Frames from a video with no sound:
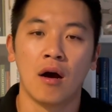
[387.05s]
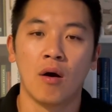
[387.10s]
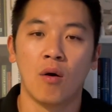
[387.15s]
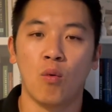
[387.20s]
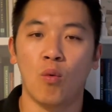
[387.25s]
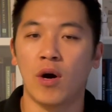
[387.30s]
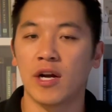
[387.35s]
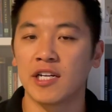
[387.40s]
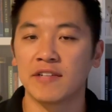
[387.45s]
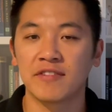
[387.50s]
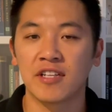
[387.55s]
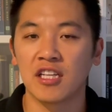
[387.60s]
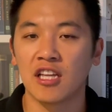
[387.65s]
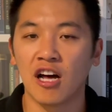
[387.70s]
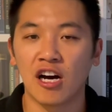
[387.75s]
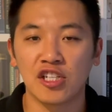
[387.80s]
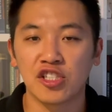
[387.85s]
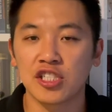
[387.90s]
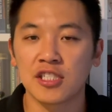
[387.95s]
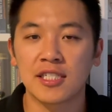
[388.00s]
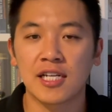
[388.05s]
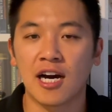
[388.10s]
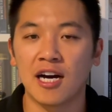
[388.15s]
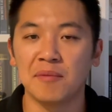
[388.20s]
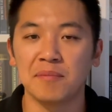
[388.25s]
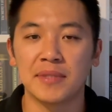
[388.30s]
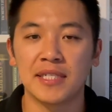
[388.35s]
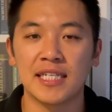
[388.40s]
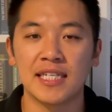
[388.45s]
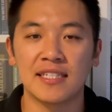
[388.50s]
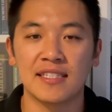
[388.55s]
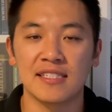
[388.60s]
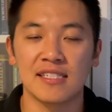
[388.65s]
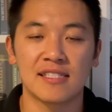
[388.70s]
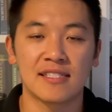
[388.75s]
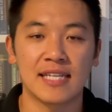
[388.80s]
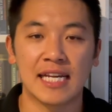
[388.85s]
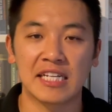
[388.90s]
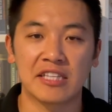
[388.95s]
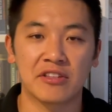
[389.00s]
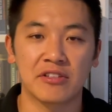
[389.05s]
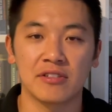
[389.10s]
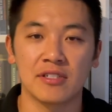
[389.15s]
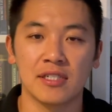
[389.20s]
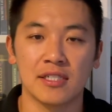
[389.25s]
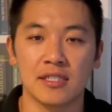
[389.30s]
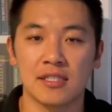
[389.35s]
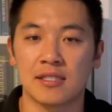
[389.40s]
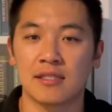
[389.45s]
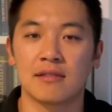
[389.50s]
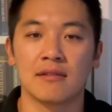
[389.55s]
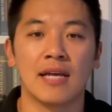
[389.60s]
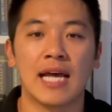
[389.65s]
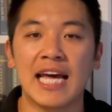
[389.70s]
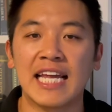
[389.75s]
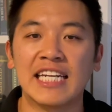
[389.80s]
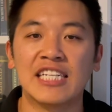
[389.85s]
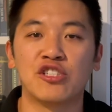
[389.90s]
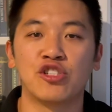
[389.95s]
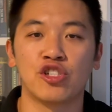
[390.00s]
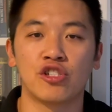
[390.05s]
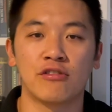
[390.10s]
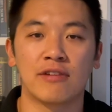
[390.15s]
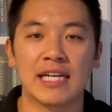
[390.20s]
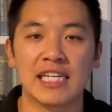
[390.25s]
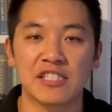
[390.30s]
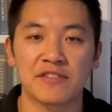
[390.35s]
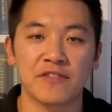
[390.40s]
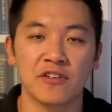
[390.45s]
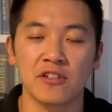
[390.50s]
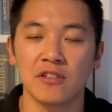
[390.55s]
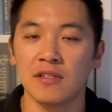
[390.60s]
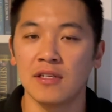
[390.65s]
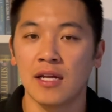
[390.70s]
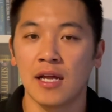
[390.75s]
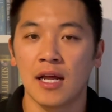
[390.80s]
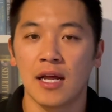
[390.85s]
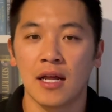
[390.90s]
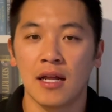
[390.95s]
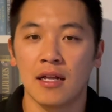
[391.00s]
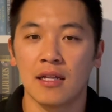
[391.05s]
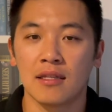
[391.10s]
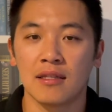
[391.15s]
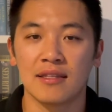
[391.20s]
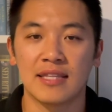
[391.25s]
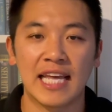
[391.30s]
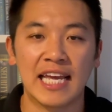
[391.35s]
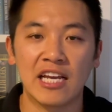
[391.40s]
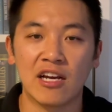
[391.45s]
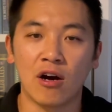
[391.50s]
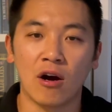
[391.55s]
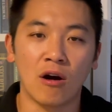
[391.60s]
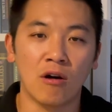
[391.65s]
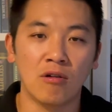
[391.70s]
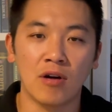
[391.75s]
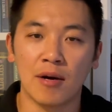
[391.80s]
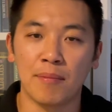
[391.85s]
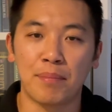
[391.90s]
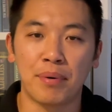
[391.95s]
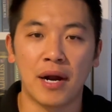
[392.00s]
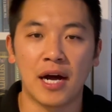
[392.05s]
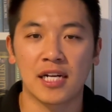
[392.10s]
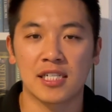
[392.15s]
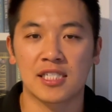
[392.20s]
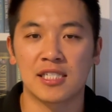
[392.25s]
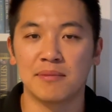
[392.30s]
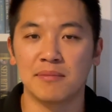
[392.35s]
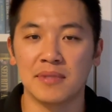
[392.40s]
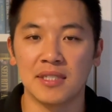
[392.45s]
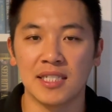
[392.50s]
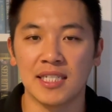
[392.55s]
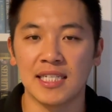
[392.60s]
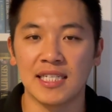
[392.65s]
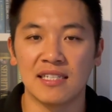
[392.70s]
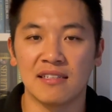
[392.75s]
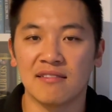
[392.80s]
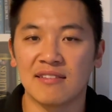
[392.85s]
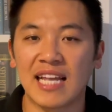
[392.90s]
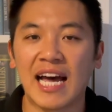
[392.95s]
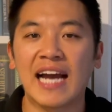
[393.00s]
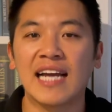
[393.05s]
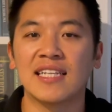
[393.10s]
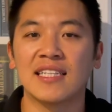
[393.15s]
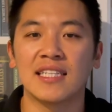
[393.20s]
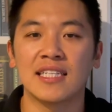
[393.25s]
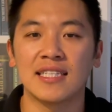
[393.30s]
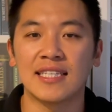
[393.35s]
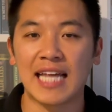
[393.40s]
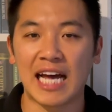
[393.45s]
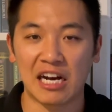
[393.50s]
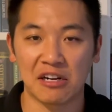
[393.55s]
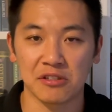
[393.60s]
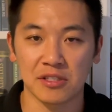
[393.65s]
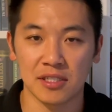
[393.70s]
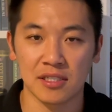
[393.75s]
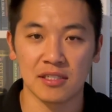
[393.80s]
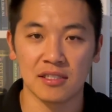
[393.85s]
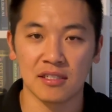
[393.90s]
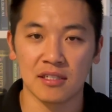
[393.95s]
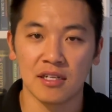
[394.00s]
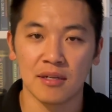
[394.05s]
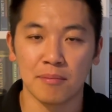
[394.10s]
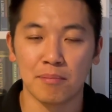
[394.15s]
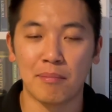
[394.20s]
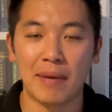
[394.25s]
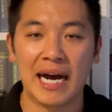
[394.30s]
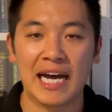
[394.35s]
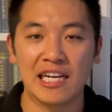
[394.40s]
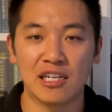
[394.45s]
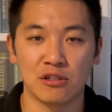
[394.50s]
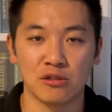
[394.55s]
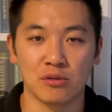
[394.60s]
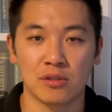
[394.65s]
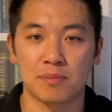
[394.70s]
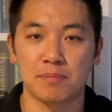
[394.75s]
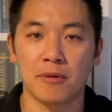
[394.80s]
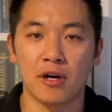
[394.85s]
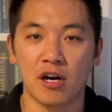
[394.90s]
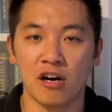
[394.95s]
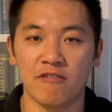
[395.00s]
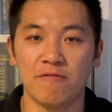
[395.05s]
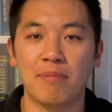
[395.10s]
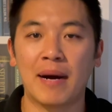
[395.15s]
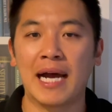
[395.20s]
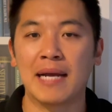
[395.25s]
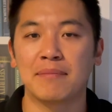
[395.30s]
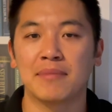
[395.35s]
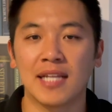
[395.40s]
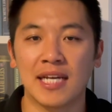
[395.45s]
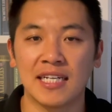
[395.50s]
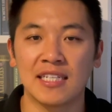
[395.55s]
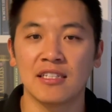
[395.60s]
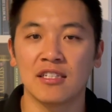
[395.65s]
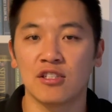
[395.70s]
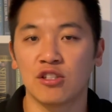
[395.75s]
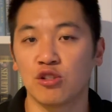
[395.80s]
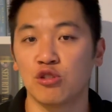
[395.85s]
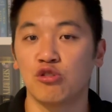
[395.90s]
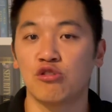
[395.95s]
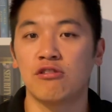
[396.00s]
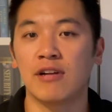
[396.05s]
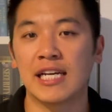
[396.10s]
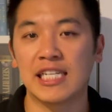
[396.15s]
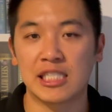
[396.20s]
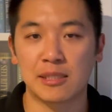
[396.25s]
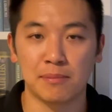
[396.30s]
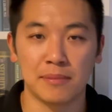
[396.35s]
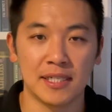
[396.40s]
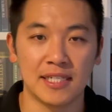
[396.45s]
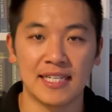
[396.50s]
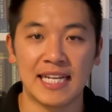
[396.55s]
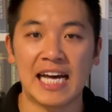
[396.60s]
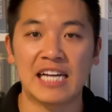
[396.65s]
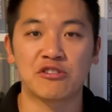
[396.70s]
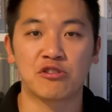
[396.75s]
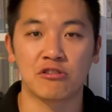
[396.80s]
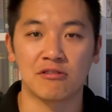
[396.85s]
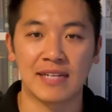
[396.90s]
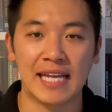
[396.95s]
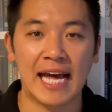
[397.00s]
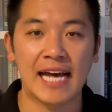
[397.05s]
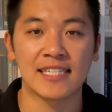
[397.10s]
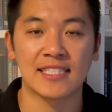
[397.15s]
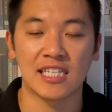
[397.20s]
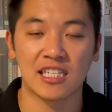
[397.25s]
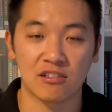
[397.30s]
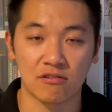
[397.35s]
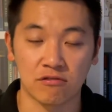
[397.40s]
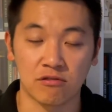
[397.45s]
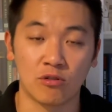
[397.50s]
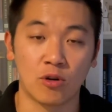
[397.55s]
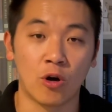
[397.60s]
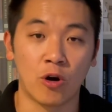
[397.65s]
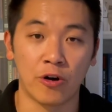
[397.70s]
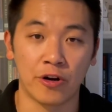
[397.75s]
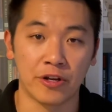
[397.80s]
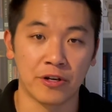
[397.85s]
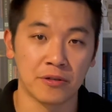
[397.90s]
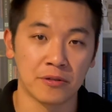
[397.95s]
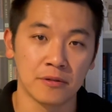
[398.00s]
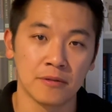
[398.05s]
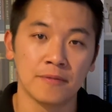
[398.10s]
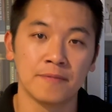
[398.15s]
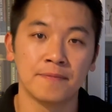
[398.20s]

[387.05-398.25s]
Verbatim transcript: One of the largest company in this sector is Energy Transfer. They own approximately 90,000 miles of pipeline to transmit natural gas and crude oil.